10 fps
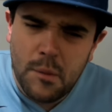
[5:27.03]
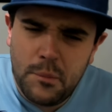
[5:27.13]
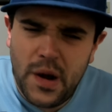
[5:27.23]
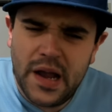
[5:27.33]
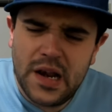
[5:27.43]

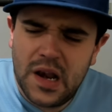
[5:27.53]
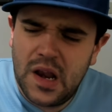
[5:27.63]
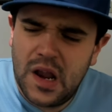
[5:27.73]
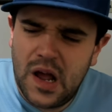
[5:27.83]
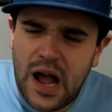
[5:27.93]
But
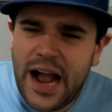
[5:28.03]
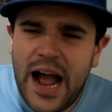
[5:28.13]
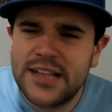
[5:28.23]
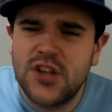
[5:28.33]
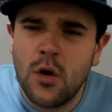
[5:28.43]
I,
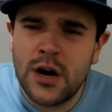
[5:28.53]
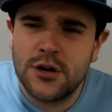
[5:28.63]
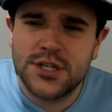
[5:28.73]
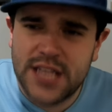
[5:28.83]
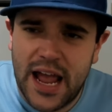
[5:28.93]
I don't
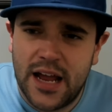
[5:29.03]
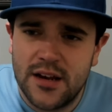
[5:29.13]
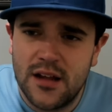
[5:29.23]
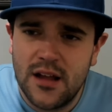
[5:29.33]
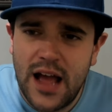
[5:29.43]

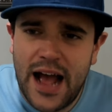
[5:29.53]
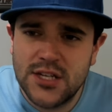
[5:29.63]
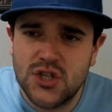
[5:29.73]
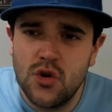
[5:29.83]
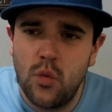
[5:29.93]
understand
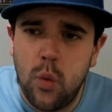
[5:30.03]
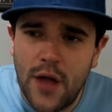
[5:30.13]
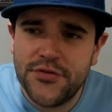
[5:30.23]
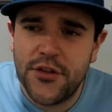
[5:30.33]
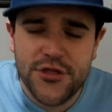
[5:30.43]
as to
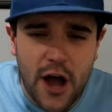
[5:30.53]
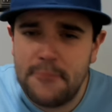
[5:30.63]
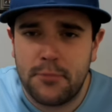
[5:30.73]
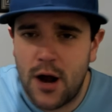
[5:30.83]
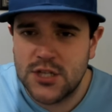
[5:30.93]
what the
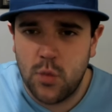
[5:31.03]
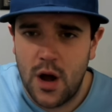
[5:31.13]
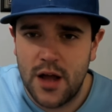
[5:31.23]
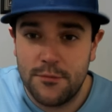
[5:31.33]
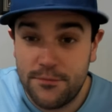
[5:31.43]
thought,
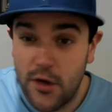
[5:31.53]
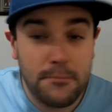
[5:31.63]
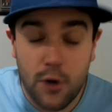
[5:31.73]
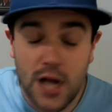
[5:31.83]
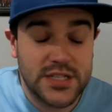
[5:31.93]

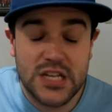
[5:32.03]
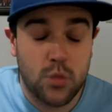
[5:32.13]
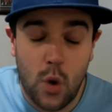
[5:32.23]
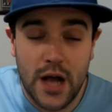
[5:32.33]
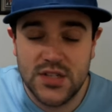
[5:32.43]
process
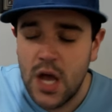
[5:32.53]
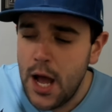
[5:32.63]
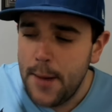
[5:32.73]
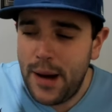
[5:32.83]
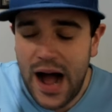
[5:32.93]
was
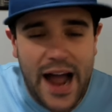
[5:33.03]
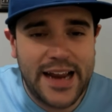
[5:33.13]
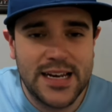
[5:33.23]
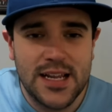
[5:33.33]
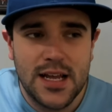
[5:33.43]

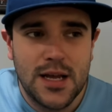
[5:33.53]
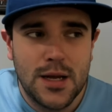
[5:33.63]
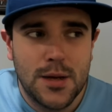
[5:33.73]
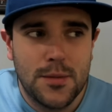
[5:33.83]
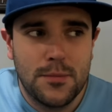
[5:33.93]
behind
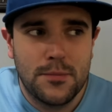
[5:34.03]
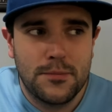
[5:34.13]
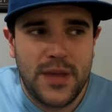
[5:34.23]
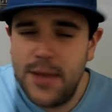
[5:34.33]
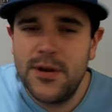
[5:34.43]

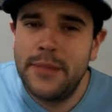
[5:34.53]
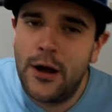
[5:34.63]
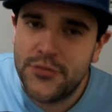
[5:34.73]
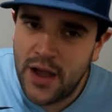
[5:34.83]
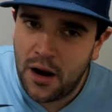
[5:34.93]
keeping him
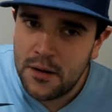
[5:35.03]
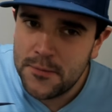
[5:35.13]
out there.